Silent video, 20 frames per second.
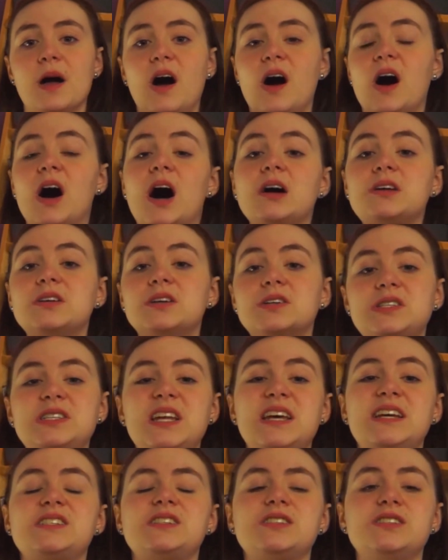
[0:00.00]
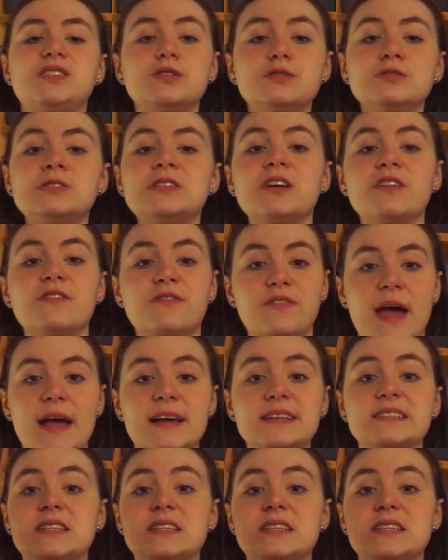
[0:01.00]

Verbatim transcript: Hognose snakes use their fangs